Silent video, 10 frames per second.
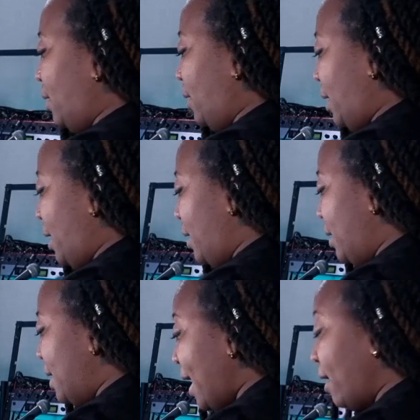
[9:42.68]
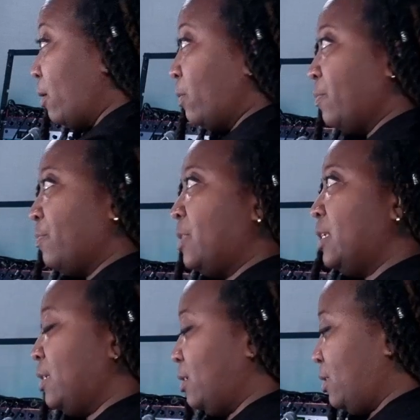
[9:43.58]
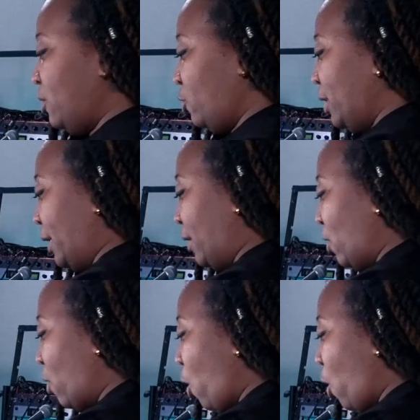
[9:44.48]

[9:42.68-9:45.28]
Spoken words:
And now this is the trick.